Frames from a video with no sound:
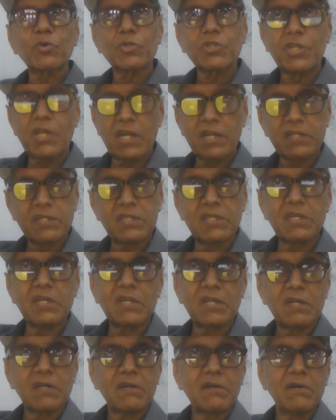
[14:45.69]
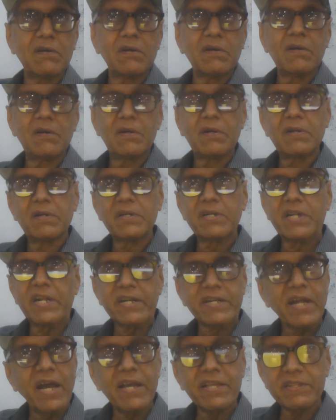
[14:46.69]
to share the
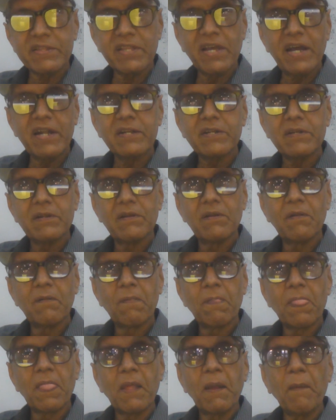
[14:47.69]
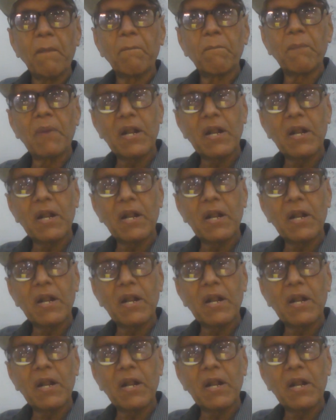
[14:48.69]
data in that.